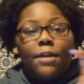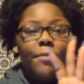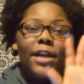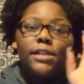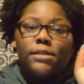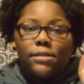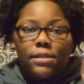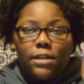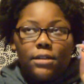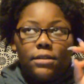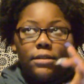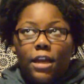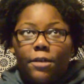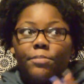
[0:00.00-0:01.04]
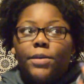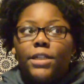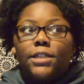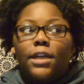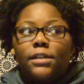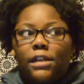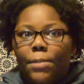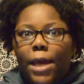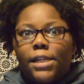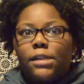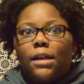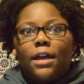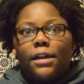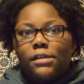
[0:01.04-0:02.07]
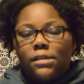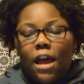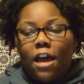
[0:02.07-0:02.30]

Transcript: not pass the AP test. I passed the class.